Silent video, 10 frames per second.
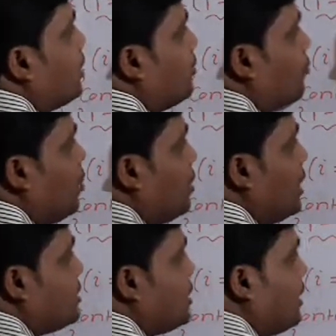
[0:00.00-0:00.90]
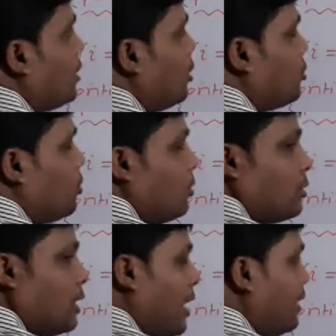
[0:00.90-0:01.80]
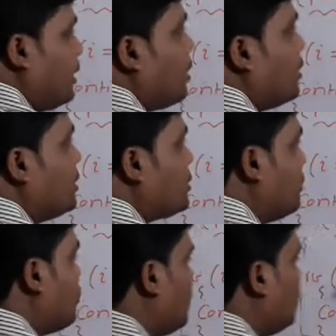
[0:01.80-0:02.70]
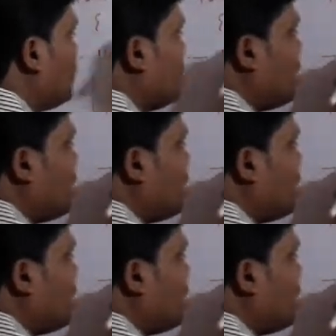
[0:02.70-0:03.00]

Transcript: 4 less than equal to 10, condition true.